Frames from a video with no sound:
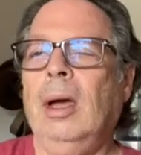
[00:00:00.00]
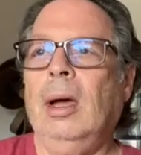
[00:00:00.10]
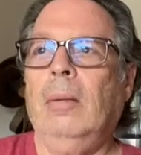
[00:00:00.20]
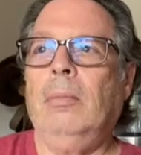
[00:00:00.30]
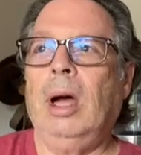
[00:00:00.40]

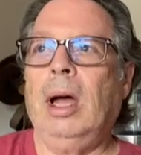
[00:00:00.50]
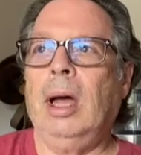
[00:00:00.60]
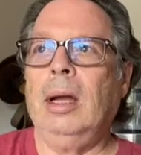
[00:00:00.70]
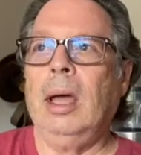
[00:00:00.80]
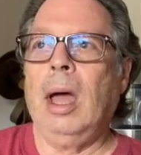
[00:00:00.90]

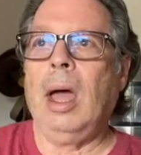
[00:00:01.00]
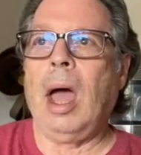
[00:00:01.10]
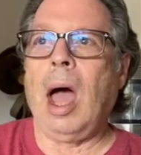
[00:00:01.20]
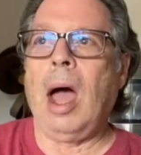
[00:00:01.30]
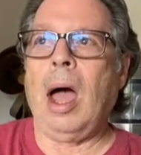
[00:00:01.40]
But
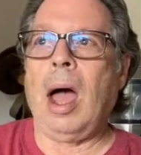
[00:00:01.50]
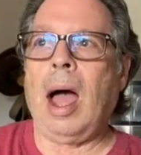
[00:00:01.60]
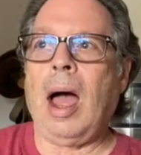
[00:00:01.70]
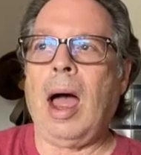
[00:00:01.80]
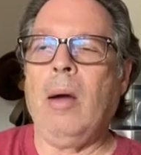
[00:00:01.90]

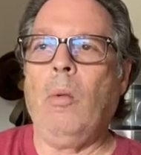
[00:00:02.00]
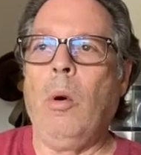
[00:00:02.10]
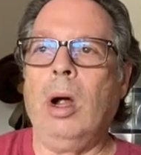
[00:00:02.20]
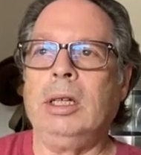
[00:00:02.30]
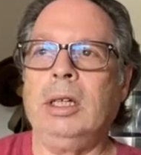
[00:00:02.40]
I
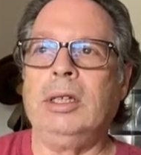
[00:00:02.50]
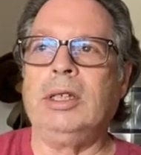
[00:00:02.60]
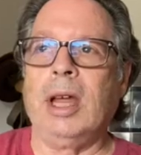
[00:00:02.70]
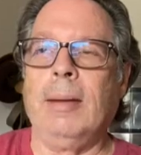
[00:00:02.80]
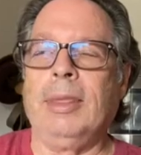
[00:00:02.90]
wanted
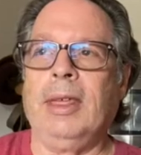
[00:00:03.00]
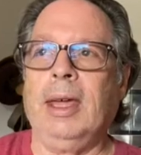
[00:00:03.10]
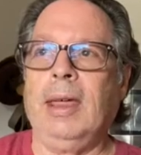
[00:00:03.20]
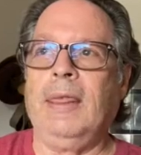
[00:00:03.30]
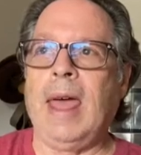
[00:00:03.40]

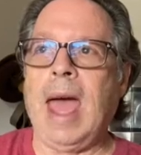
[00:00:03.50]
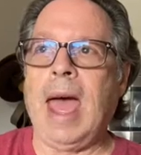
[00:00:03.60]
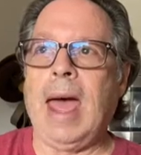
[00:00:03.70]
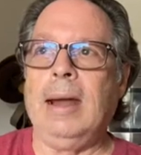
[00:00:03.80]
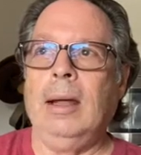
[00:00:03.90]
something
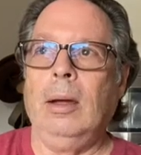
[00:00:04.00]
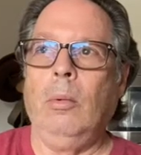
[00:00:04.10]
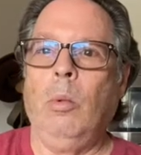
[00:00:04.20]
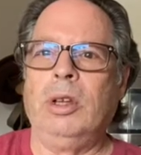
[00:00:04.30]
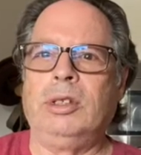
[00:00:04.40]
that
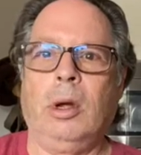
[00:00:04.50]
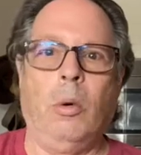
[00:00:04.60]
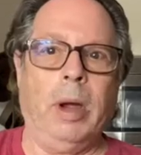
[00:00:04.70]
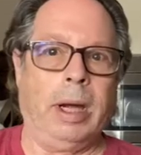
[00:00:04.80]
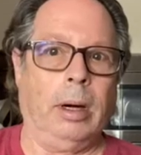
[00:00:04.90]
was
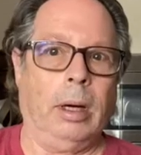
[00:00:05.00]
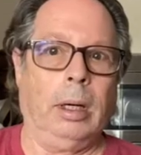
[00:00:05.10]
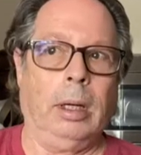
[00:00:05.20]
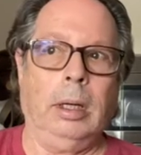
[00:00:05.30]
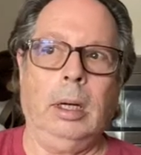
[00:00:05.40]
quicker.
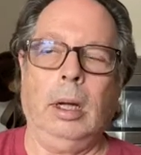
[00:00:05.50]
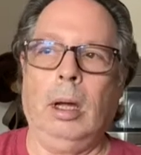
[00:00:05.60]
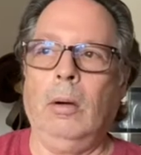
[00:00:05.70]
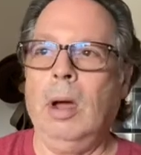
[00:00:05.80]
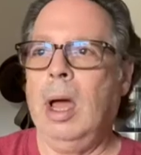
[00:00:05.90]

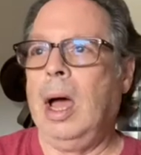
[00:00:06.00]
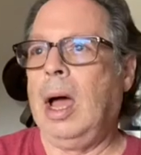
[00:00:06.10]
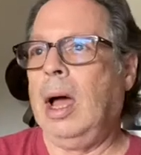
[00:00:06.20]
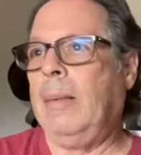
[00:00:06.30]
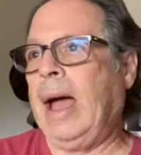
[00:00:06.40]

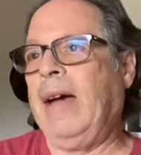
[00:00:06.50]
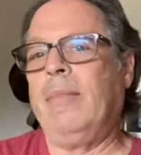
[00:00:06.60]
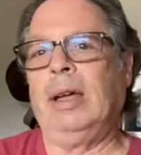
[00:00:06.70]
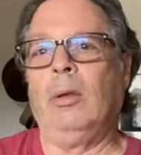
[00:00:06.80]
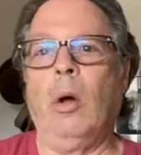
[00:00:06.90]
I have
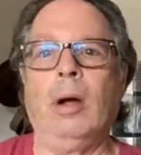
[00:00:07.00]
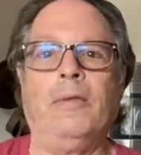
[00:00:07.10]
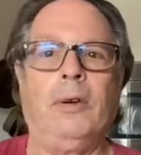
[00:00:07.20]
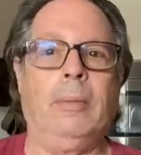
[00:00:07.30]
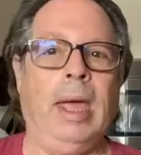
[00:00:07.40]
my long
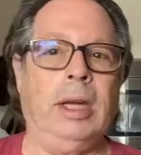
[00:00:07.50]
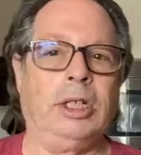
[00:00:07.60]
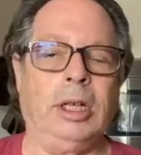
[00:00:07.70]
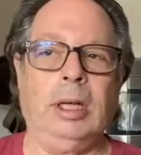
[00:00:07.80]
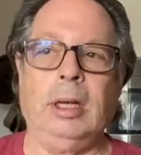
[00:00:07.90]

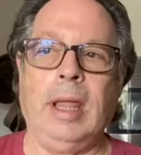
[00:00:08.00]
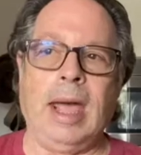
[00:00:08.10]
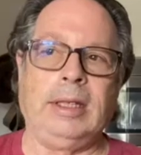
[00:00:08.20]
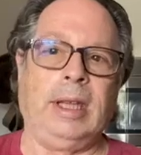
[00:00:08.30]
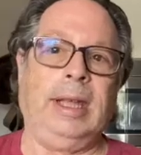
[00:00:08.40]
formation
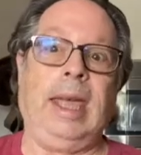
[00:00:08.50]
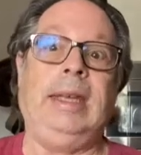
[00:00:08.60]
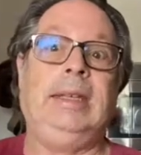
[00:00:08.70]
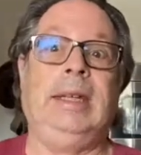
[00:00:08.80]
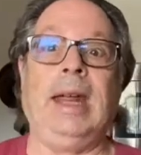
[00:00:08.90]
that's like
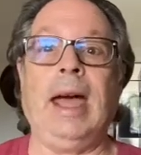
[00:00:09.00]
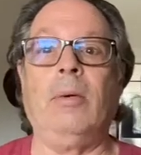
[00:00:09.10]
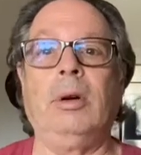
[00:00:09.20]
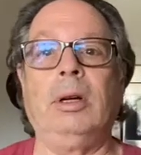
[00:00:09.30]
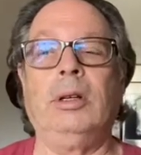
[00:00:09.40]
18
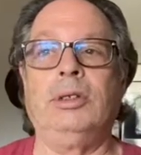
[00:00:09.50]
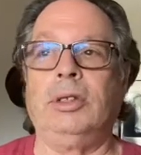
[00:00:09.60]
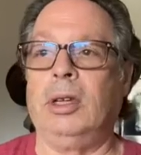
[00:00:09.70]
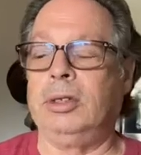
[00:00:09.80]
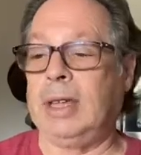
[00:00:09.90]
hours.
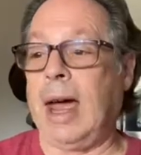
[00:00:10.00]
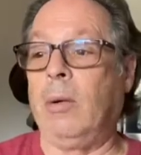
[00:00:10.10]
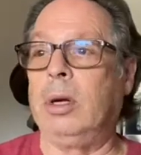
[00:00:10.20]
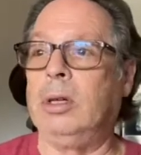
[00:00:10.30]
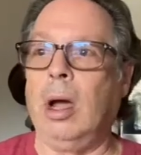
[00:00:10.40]
The
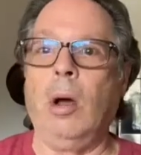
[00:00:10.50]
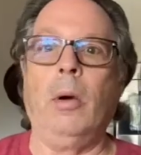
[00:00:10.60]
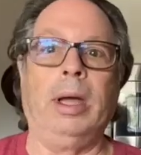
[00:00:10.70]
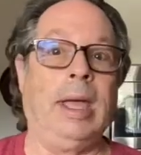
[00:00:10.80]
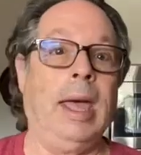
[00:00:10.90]
sourdough,
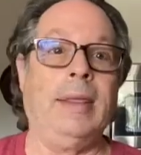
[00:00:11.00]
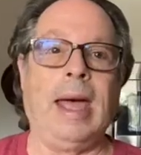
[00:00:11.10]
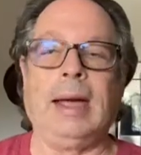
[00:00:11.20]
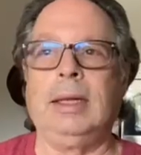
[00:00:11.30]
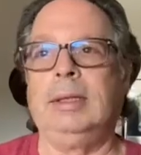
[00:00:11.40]
again,
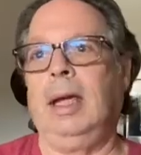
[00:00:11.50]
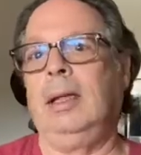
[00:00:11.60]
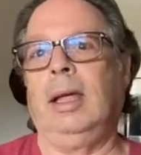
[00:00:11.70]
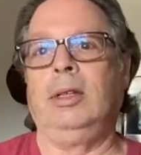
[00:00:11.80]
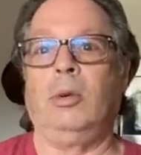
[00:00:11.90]
that could take
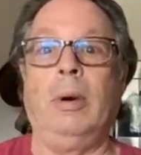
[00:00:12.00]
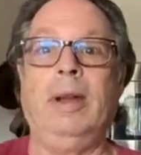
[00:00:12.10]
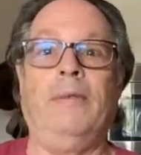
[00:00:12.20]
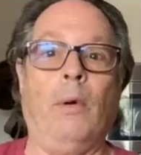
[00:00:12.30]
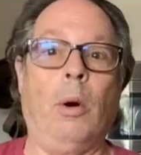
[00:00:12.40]
like
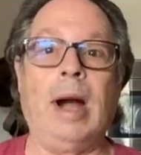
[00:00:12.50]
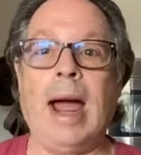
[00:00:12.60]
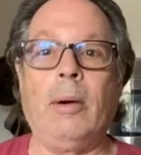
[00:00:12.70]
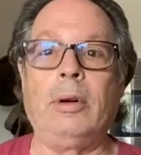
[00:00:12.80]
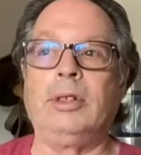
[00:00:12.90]
24
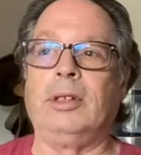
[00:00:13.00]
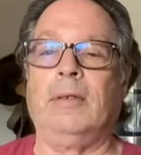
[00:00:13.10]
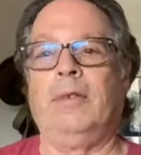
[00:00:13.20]
hours of